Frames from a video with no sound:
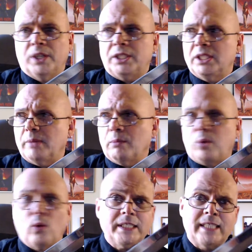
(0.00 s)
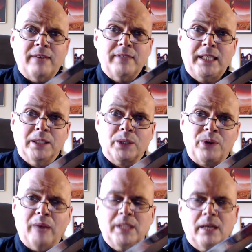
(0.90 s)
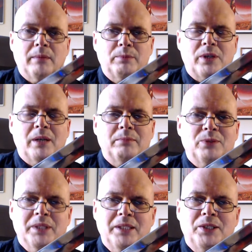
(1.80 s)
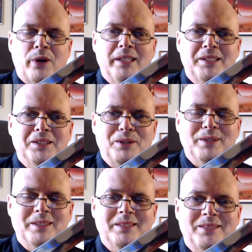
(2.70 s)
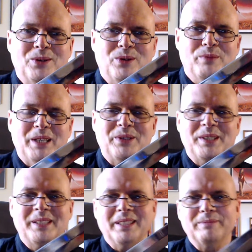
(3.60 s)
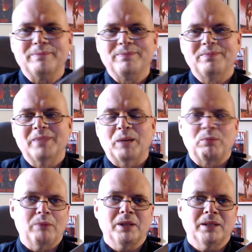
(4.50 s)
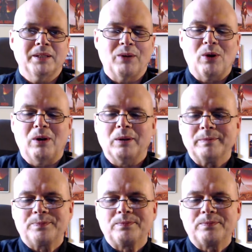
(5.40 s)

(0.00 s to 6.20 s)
Which is about 0.7 kilograms. Yeah, I'm really trying to learn the whole metric thing. I probably got that wrong.